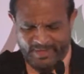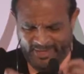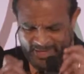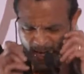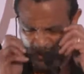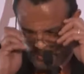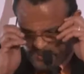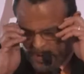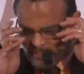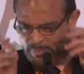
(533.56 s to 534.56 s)
It also
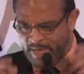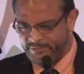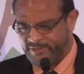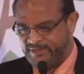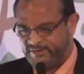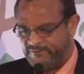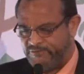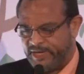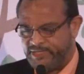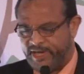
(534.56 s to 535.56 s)
talked about the
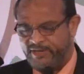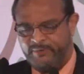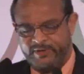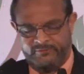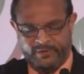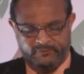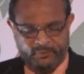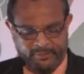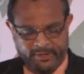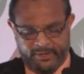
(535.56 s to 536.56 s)
disenfranchisement of
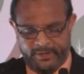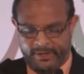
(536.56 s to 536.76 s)
women